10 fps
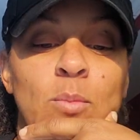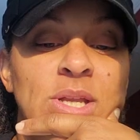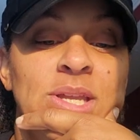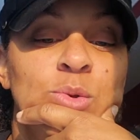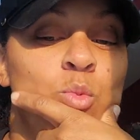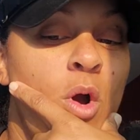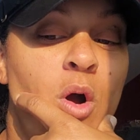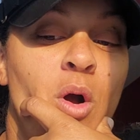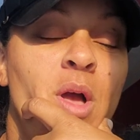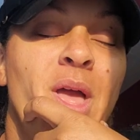we did
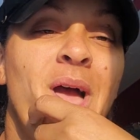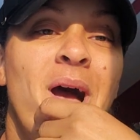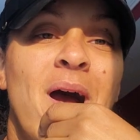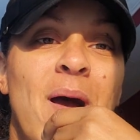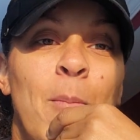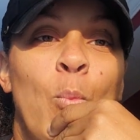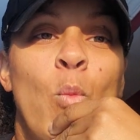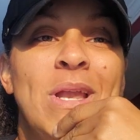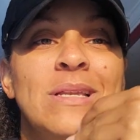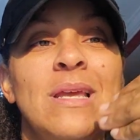wrong. Um,
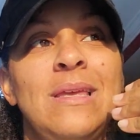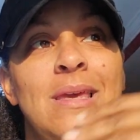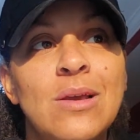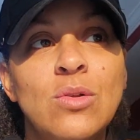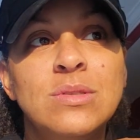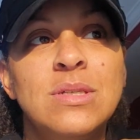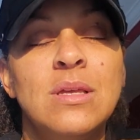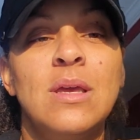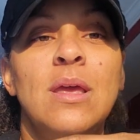when guilt,